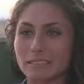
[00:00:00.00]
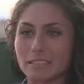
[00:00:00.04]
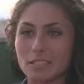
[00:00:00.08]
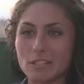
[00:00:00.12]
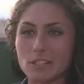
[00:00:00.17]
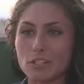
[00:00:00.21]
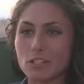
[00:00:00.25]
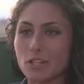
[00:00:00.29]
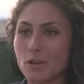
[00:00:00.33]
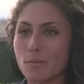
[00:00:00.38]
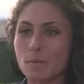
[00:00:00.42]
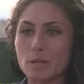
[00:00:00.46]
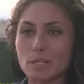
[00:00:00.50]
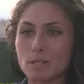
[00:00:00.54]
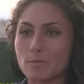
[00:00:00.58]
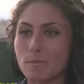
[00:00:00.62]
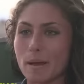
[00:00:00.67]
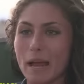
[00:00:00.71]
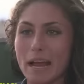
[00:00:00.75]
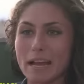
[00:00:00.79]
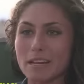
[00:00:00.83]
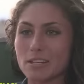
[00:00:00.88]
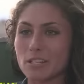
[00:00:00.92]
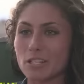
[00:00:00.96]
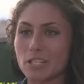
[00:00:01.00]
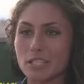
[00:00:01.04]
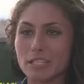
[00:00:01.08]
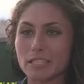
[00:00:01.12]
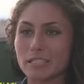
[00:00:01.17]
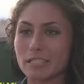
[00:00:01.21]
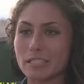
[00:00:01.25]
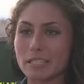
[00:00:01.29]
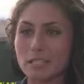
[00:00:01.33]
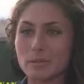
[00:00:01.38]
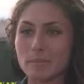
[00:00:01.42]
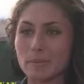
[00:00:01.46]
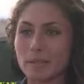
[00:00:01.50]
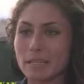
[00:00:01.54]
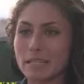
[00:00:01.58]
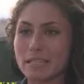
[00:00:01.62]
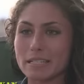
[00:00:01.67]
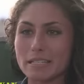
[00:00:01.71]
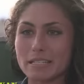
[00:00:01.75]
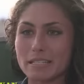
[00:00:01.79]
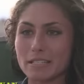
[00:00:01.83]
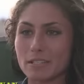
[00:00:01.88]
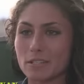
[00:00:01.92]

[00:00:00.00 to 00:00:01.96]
There's so much passion in this place.